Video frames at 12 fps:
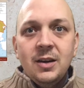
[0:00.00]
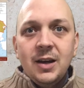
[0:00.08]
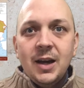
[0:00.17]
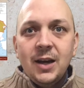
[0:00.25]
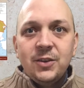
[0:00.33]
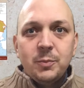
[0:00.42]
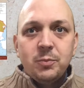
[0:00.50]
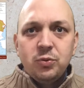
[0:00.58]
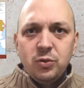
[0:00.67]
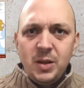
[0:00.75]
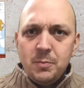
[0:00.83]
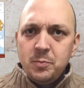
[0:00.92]
has a
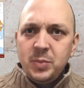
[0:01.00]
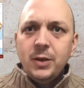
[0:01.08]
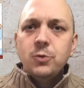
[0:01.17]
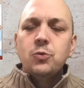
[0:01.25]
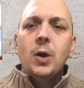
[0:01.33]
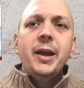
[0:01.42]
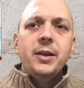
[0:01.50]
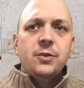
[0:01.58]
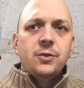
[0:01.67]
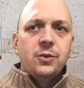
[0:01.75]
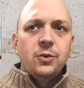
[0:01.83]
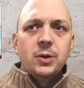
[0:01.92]
pretty big right
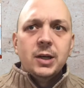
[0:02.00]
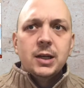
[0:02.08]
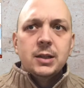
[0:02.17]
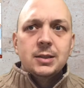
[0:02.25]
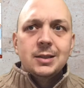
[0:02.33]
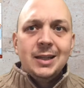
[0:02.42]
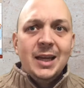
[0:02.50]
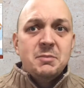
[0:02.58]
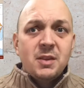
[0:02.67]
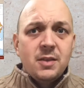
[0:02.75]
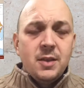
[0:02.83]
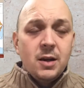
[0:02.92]
to claim
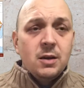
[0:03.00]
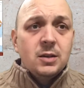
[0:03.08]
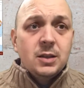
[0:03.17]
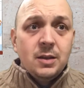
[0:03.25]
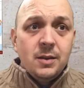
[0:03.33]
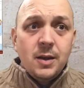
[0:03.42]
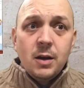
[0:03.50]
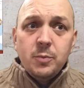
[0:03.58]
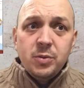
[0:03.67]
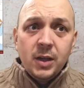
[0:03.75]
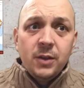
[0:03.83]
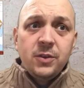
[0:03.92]
that their
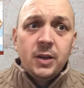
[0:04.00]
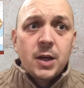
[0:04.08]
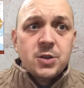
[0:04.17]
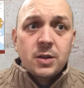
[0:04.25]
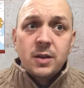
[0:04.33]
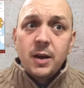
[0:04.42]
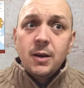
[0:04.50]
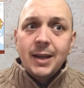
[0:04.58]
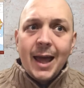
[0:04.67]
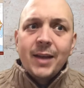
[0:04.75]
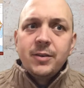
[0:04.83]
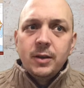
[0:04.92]
pronunciation, their
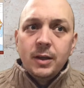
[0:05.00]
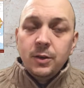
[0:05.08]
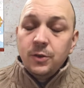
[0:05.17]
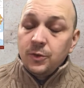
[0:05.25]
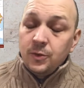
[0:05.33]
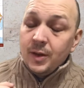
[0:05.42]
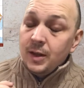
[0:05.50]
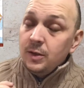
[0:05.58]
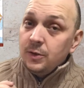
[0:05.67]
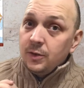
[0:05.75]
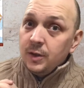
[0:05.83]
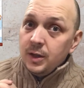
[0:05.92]
Latin, is
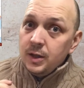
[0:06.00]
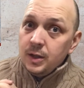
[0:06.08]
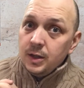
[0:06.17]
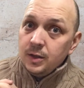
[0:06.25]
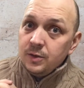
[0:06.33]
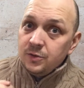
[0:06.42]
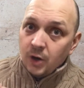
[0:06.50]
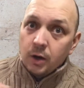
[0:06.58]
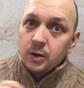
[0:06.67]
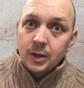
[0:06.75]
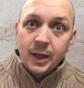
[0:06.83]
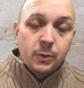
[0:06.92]
the
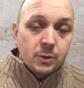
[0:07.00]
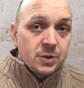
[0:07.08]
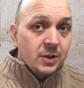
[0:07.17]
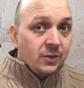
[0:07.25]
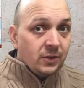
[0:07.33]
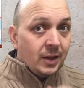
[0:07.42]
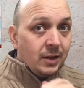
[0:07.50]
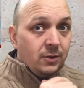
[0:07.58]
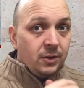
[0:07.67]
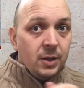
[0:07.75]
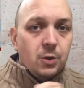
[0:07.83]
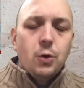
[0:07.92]
daughter language, is
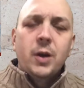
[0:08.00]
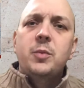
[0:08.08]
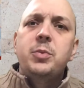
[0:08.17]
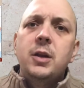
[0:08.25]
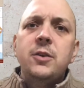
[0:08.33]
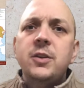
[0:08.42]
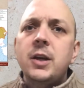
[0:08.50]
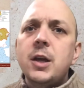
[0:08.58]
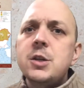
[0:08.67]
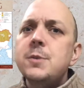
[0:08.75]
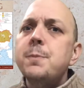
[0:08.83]
the correct pronunciation.